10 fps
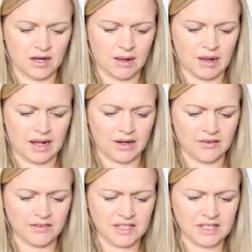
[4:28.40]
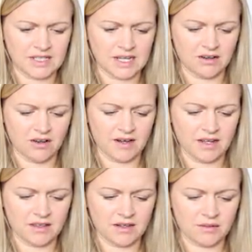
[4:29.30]
I, I don't have to steer or
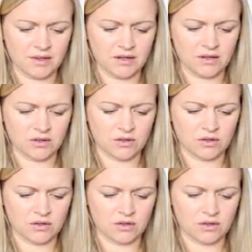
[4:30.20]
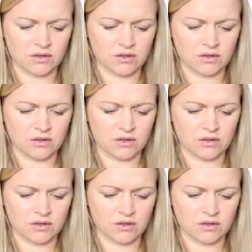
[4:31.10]
anything, do I not? Or...